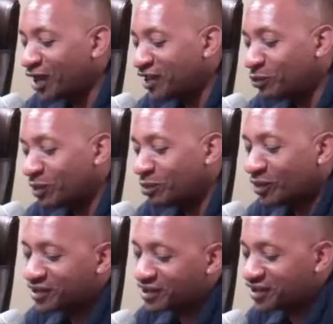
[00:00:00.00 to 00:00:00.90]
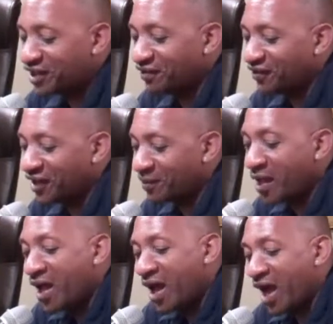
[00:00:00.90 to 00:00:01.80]
91.6 FM.
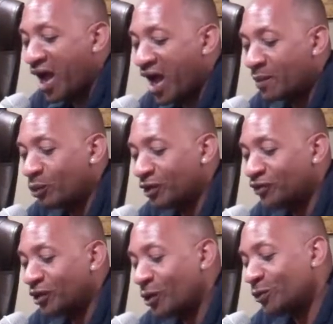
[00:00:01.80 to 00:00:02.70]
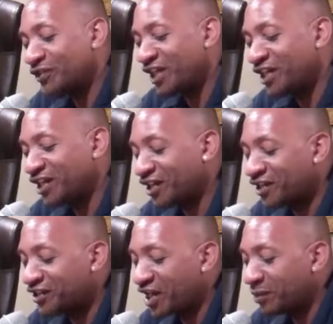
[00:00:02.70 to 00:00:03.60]
I'm one of your hosts, Eddie
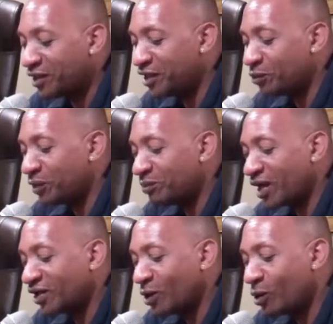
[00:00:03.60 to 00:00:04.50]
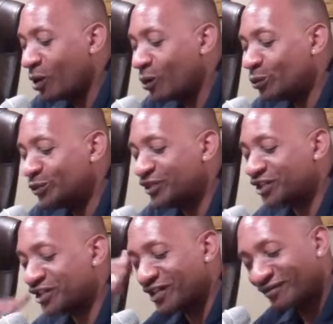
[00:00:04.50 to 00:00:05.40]
Nicholas, and I'm here with my co-host,